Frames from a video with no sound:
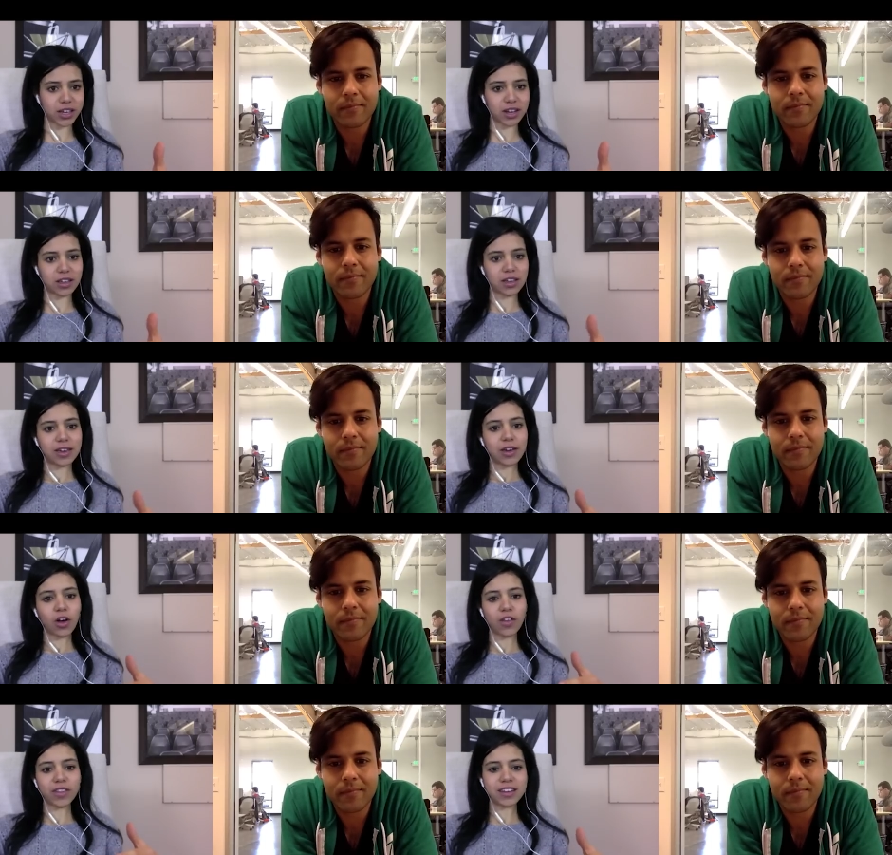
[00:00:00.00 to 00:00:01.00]
Speaker 1: it.
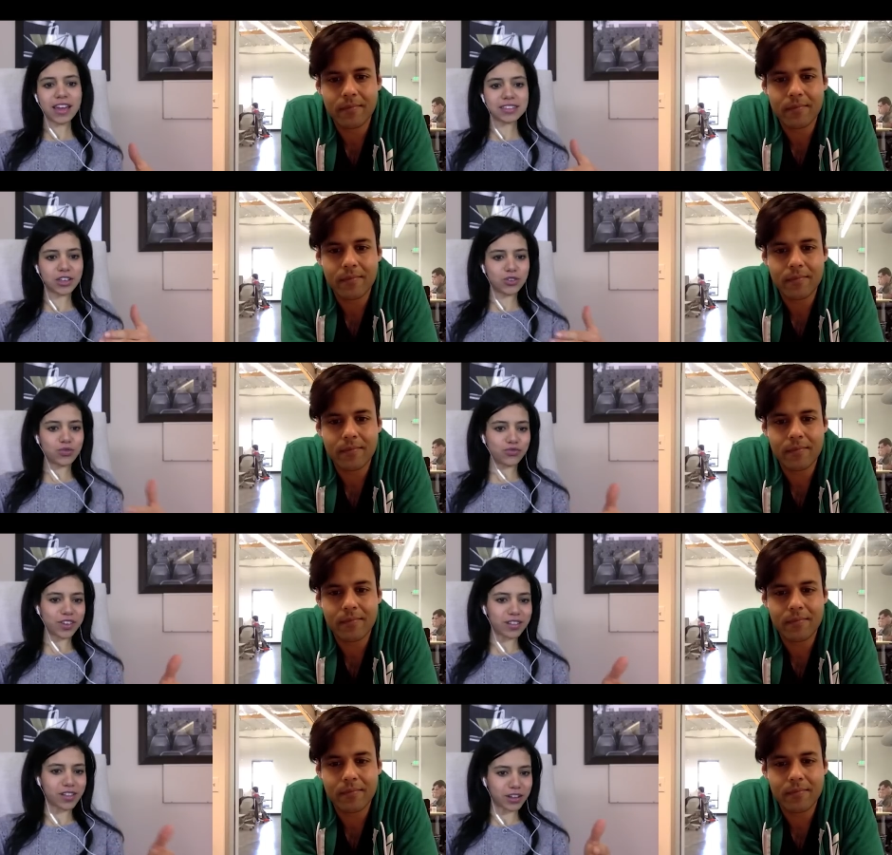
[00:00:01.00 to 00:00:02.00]
On the days that you
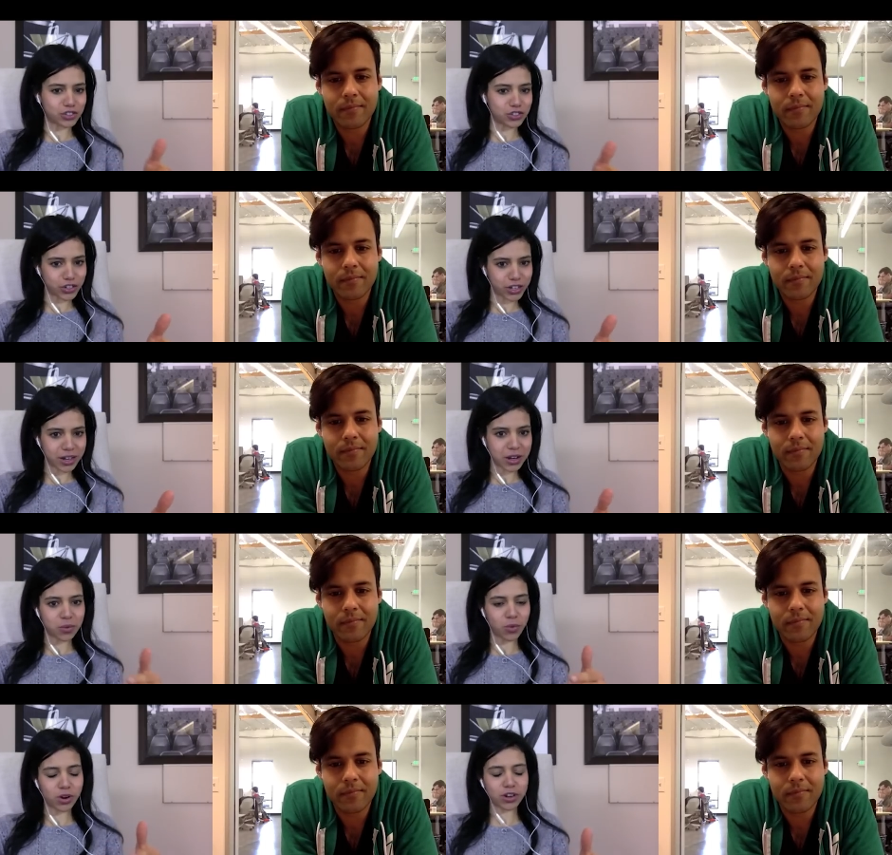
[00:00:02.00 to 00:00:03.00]
feel uncertain,
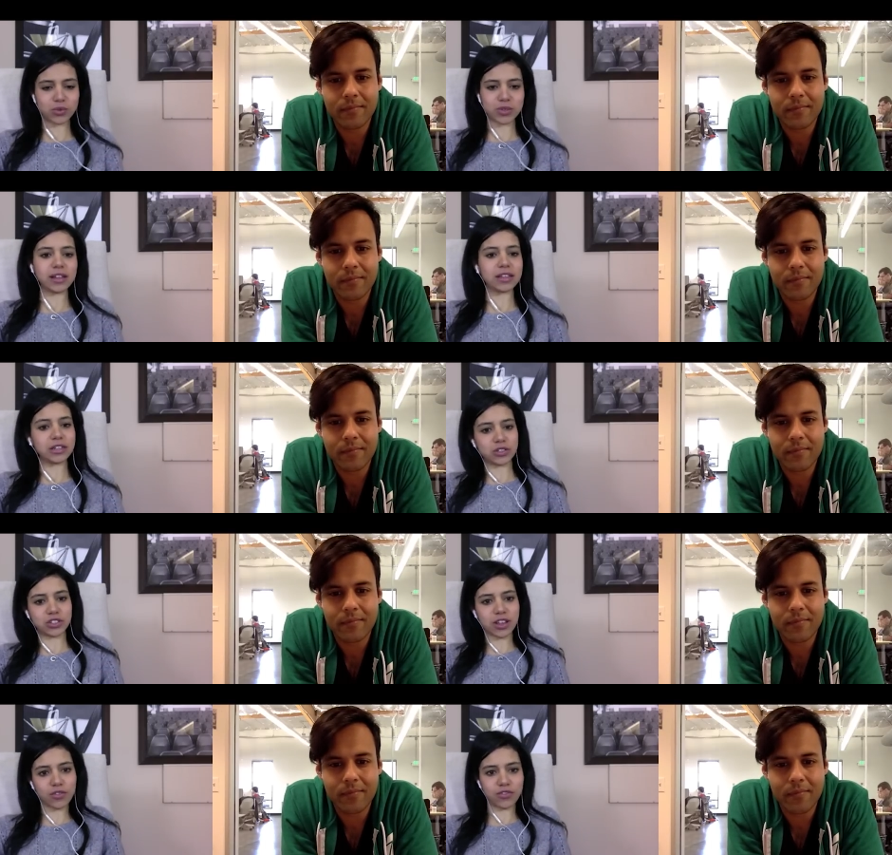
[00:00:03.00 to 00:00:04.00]
what are you telling
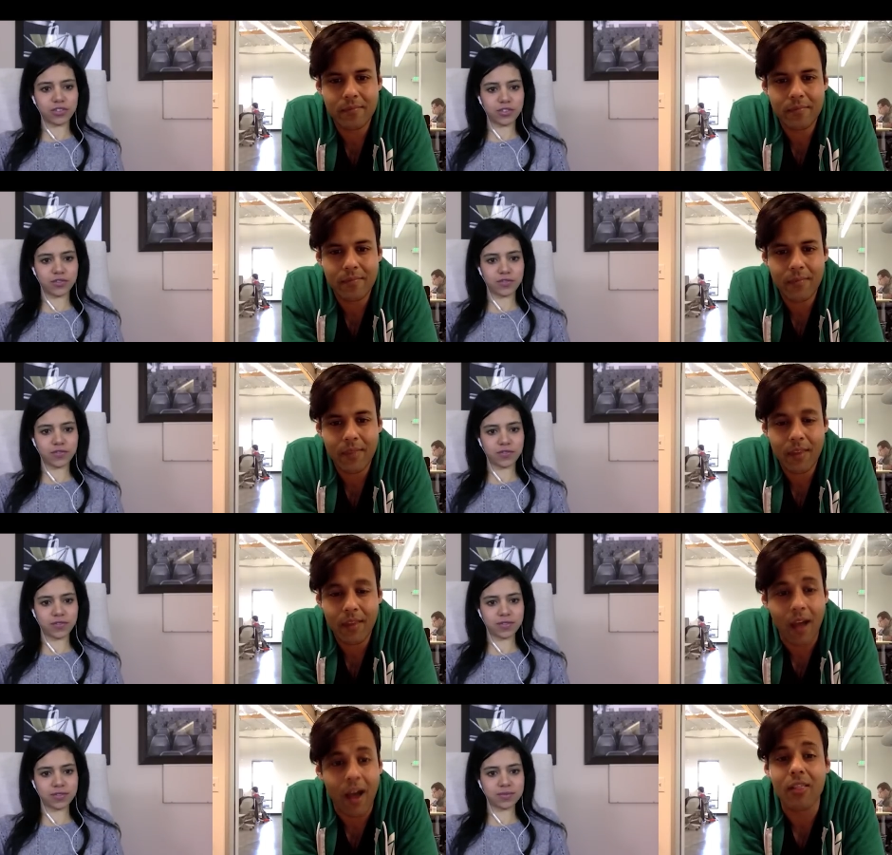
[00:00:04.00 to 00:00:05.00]
yourself?
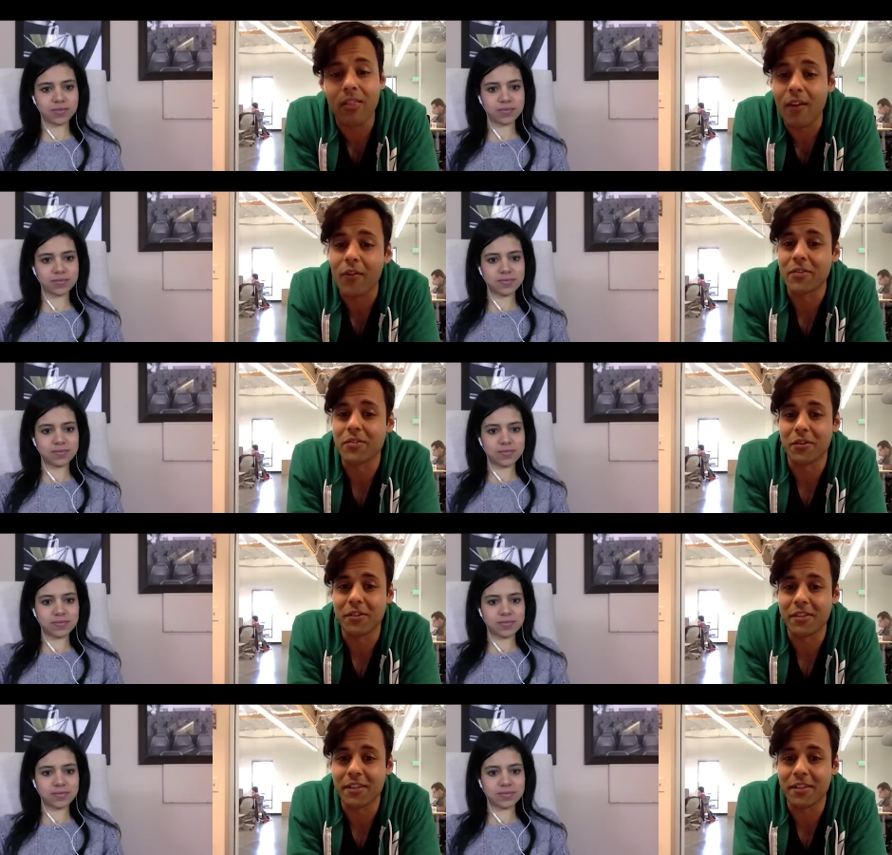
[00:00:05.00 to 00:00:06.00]
Speaker 2: I love
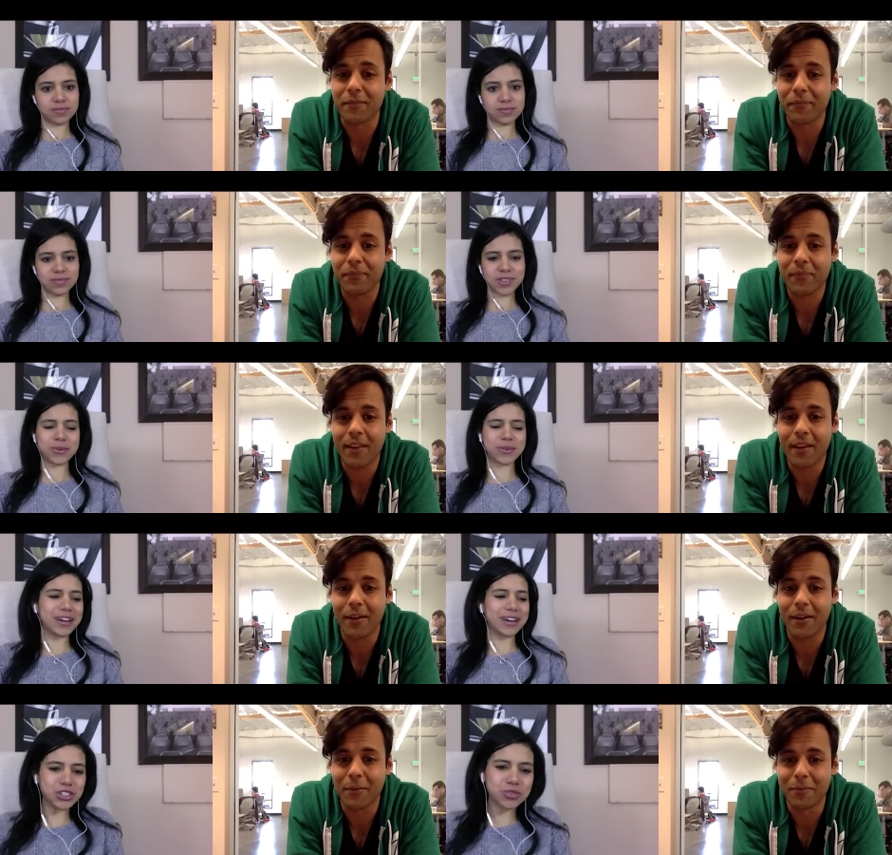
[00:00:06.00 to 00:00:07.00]
uncertainty. Oh,
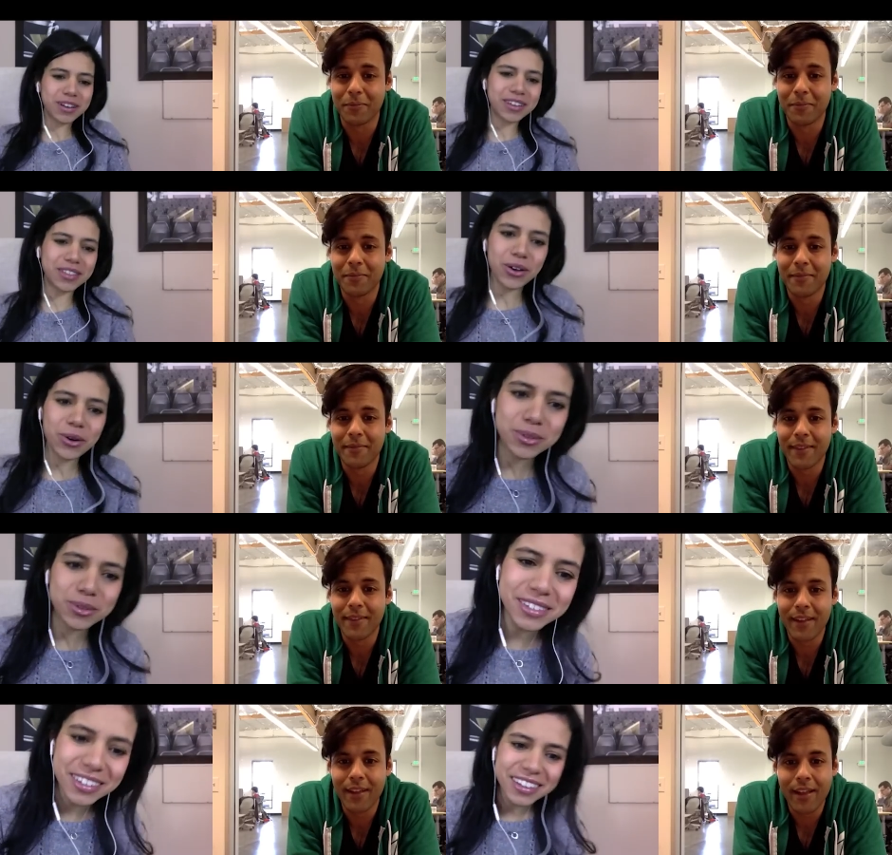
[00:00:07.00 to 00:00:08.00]
God, you're one of
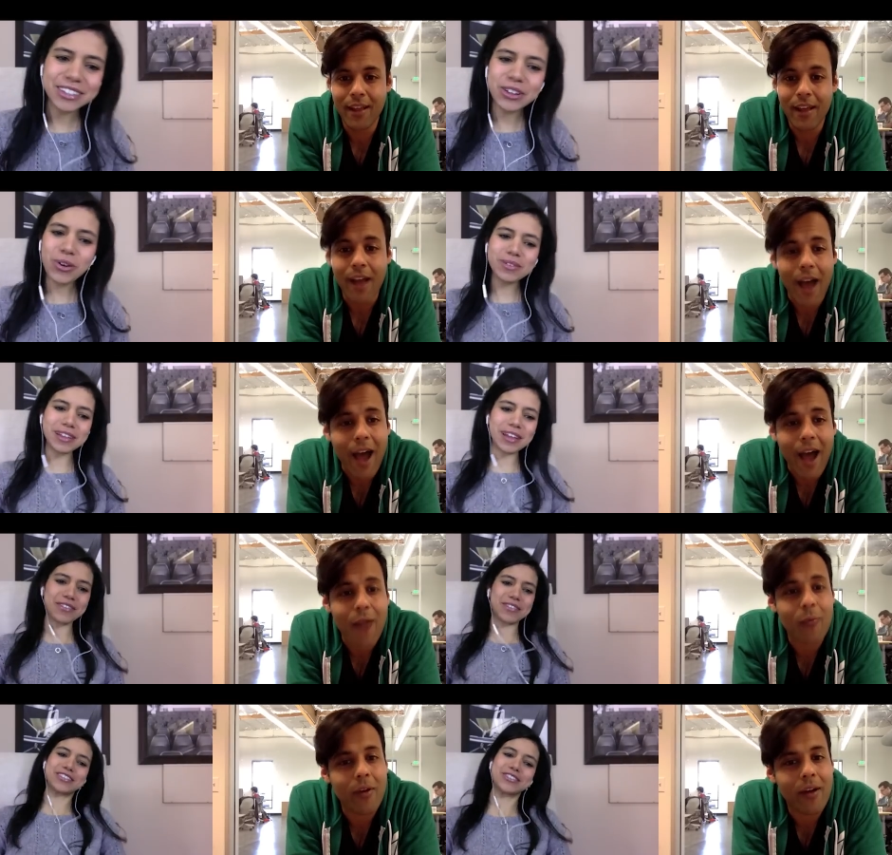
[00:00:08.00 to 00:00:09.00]
those.
Speaker 1: Don't love
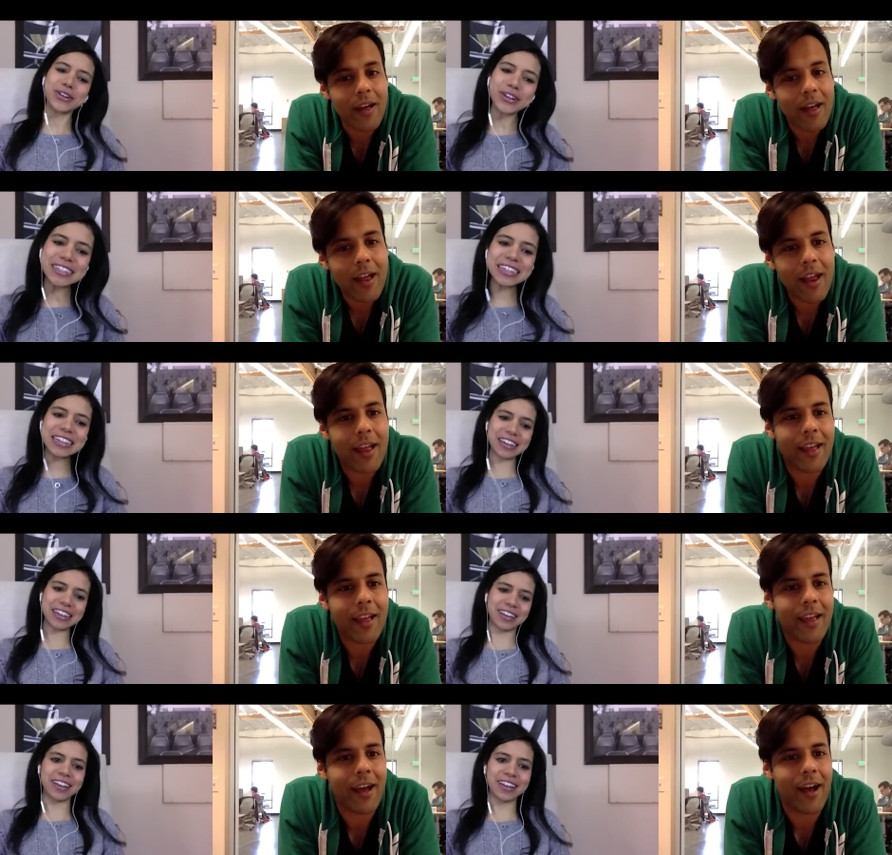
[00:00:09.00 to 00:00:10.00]
uncertainty.
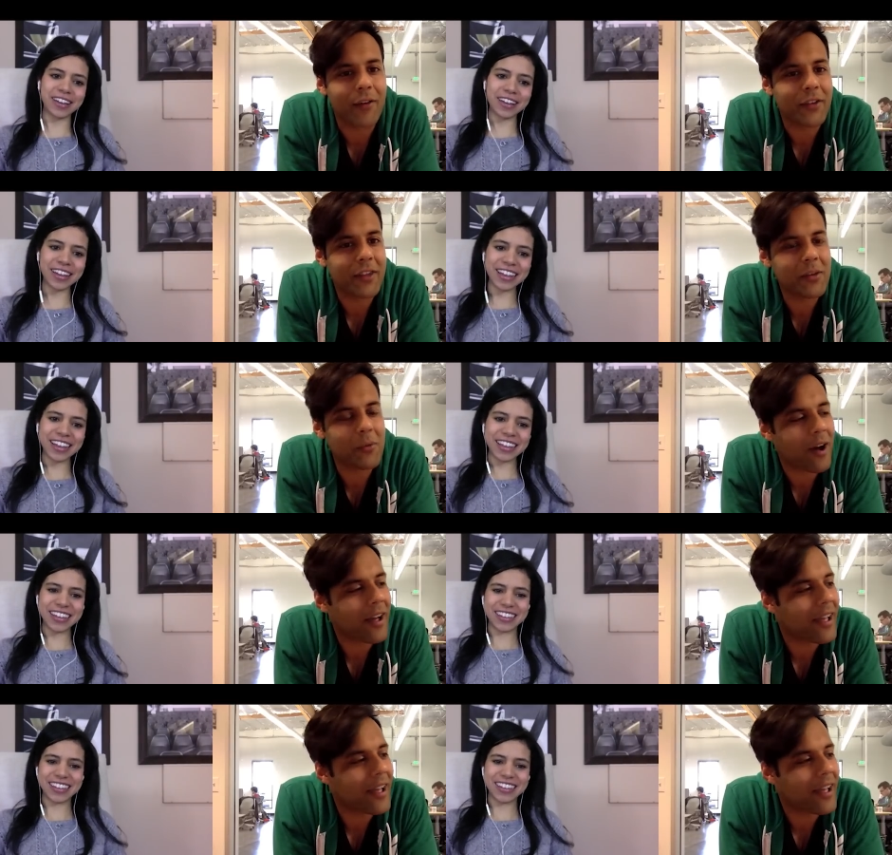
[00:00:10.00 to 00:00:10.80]
Speaker 2: I'll tell you why,